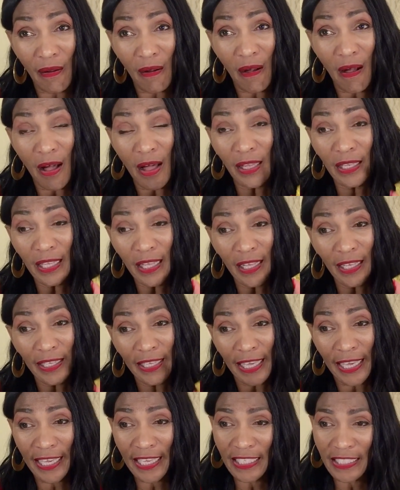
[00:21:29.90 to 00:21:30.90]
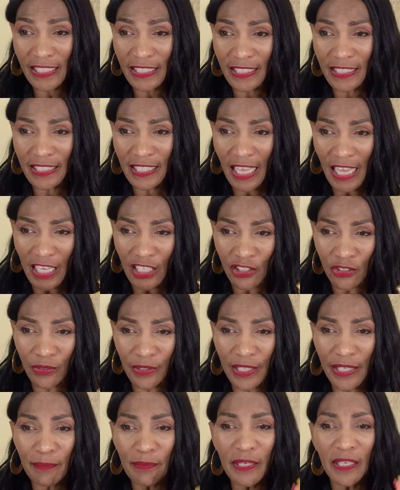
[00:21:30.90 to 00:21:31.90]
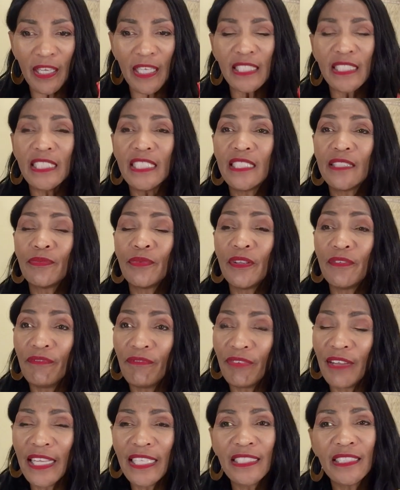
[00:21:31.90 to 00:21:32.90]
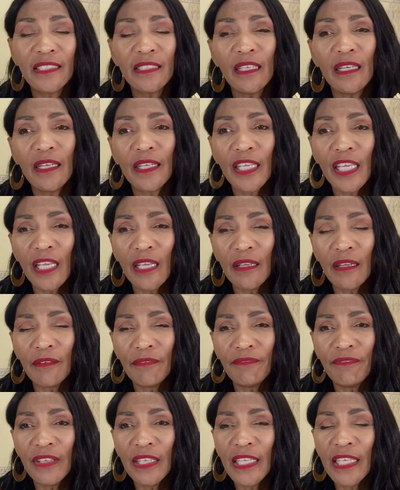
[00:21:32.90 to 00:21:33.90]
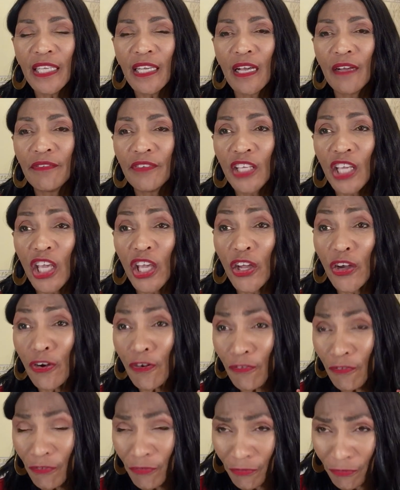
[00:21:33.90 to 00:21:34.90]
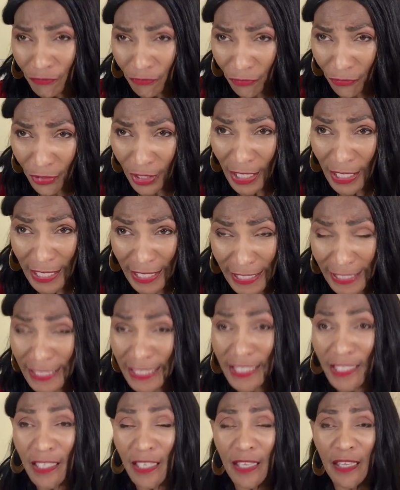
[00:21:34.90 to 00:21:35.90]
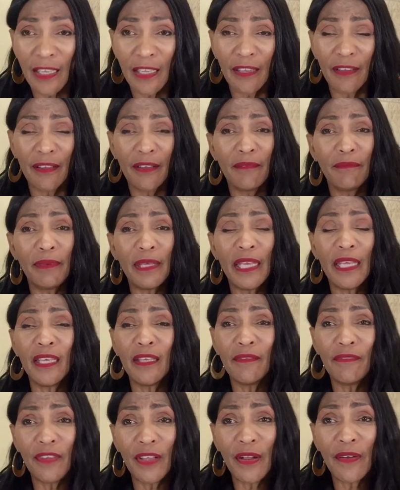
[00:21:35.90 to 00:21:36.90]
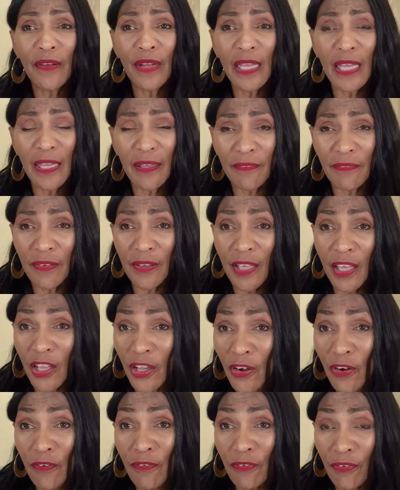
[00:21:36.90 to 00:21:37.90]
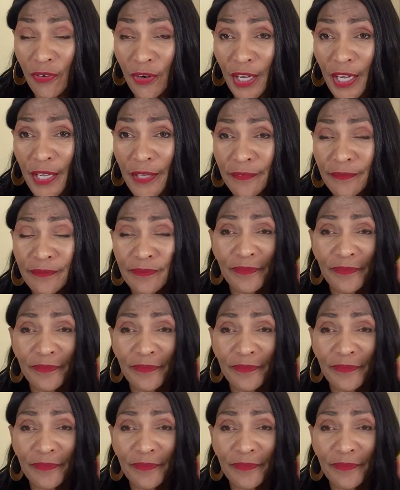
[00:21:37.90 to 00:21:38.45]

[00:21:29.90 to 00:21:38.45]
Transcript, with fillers: all occasions actually because it reflects a, a feeling of carefreeness, being very, very carefree.